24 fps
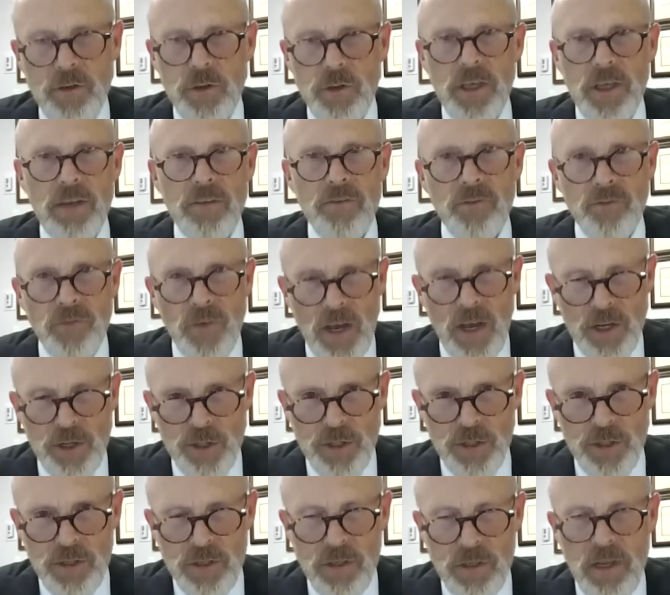to the
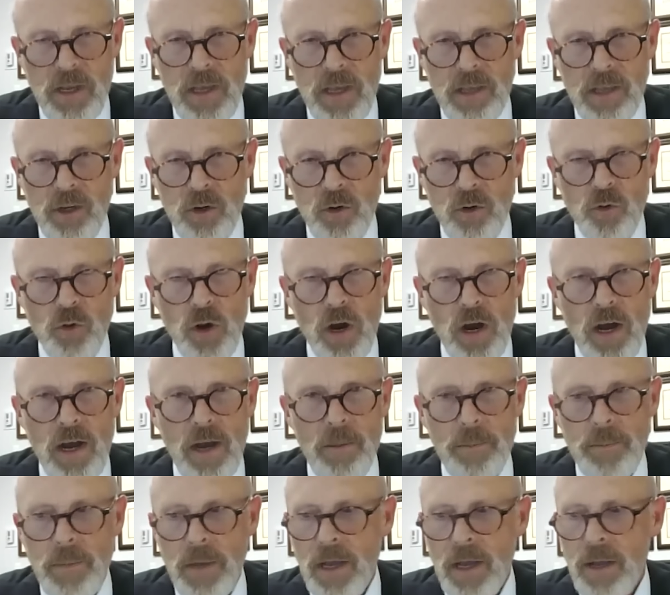confession and the
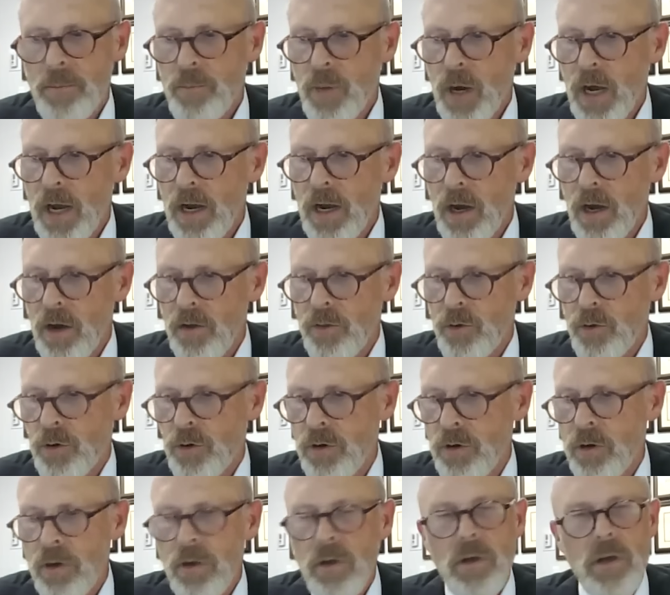crime by
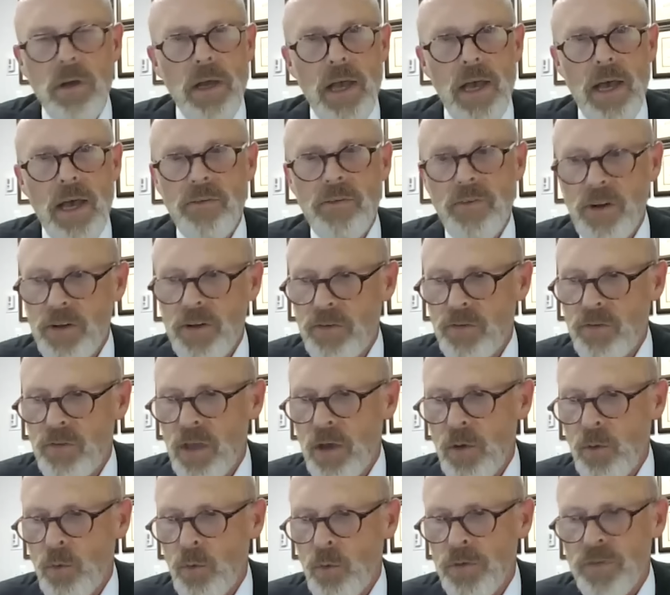other evidence
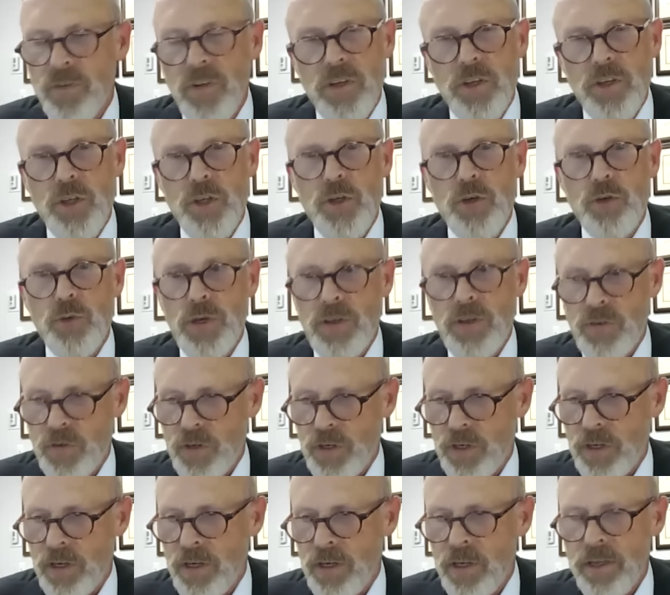that was
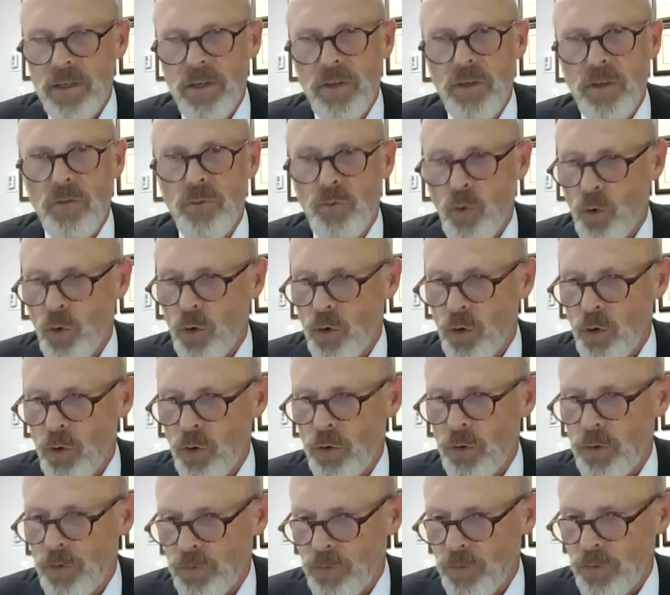extrinsic to the four
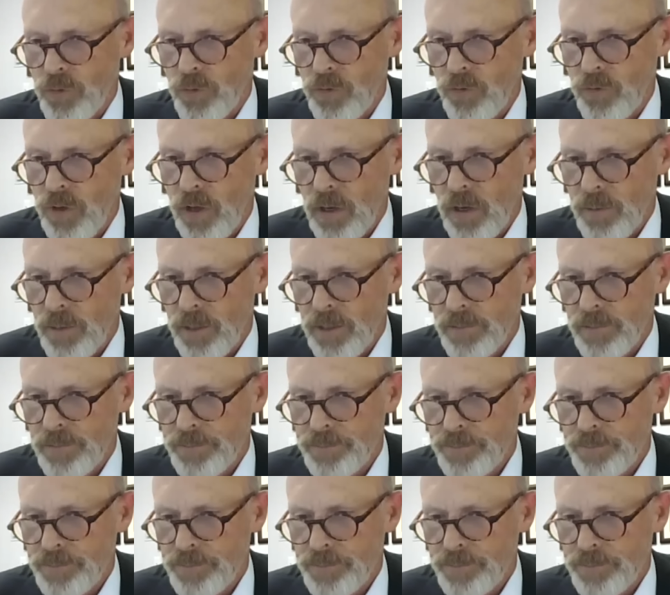corners of the statement.